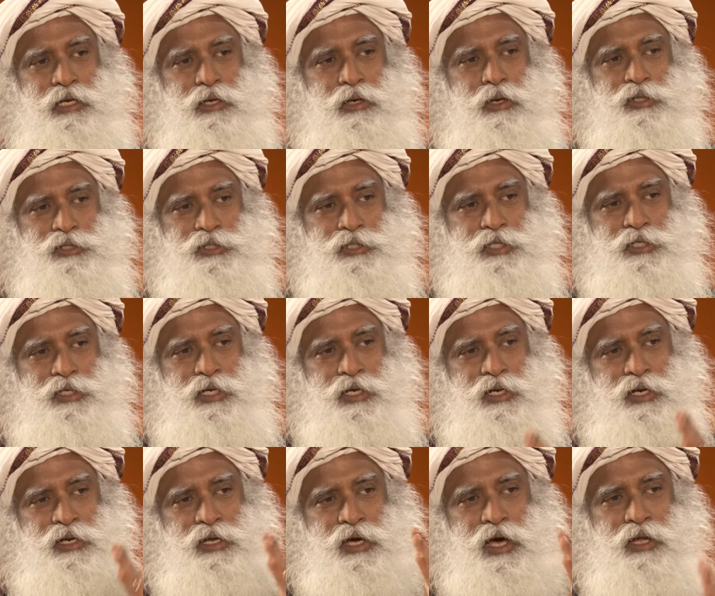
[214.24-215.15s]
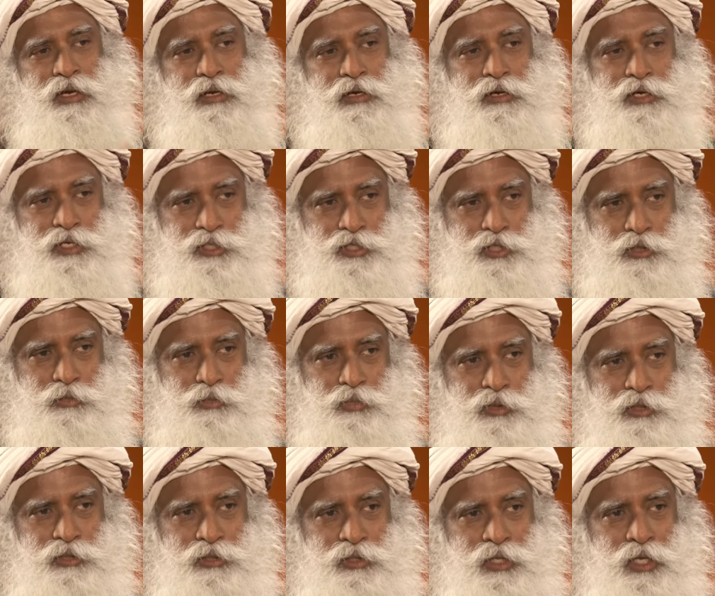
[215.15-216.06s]
illogical and
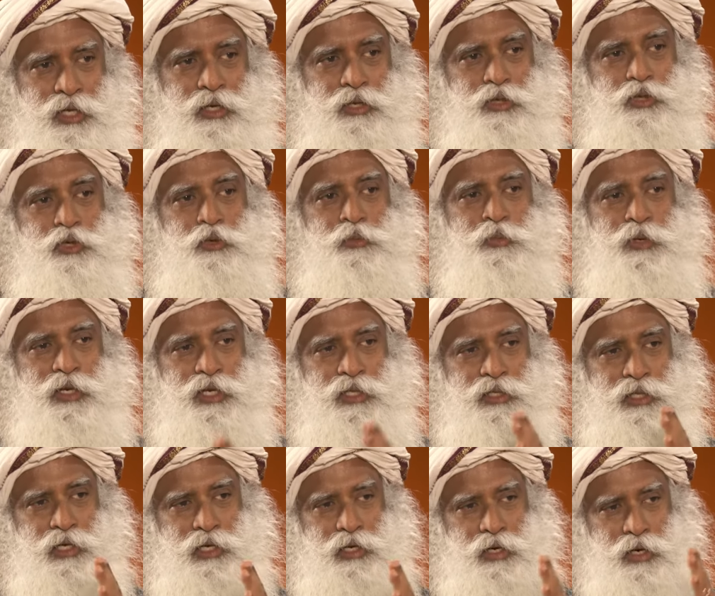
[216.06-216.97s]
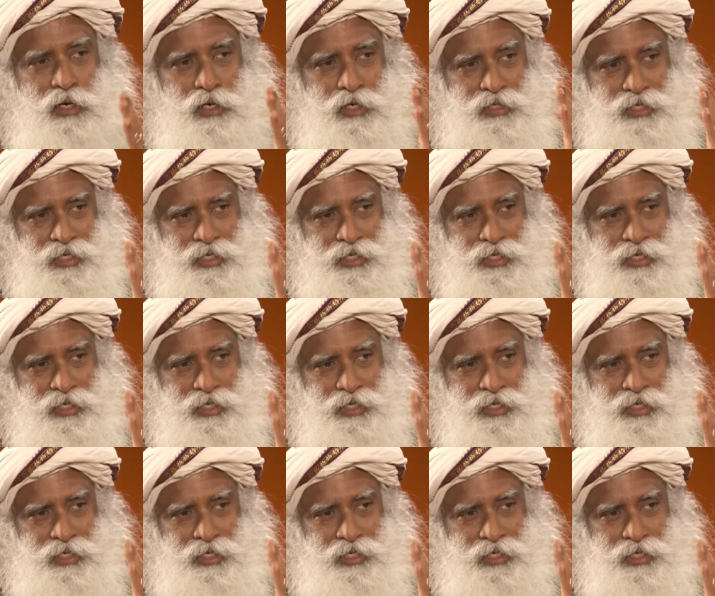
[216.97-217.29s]
unreasonable, you bring the God